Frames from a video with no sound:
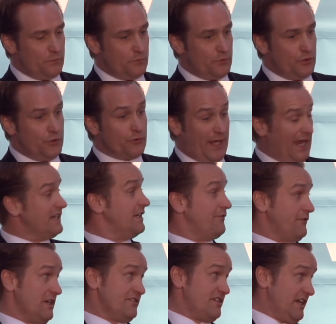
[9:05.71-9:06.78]
you can
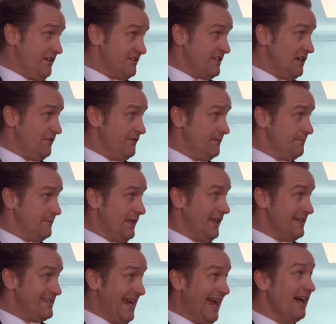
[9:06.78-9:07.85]
differentiate yourself.
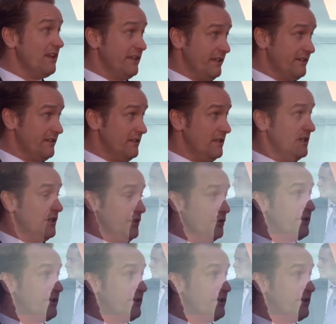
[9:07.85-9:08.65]
In talent, you